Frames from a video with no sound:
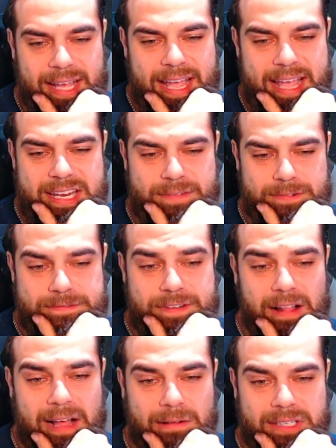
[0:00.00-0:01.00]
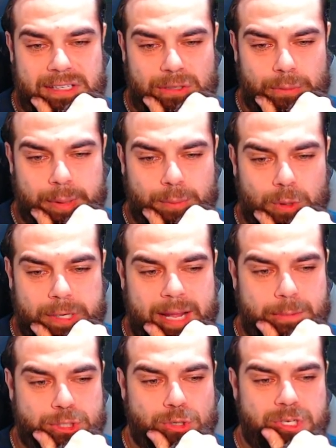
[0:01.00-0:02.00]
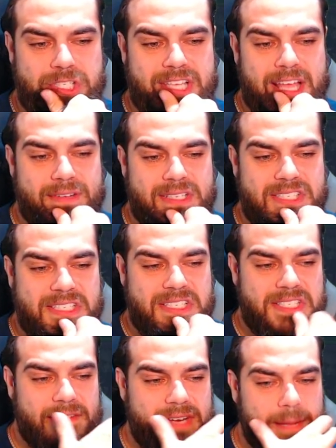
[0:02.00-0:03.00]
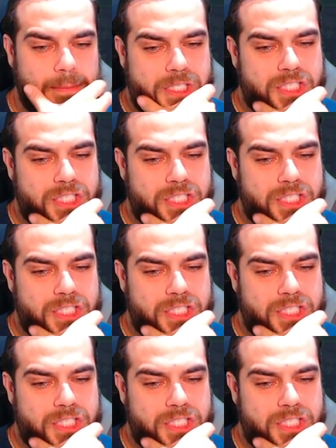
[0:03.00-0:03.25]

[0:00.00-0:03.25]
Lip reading: And even Fellhound did a little bit more damage. 37, 67 damage.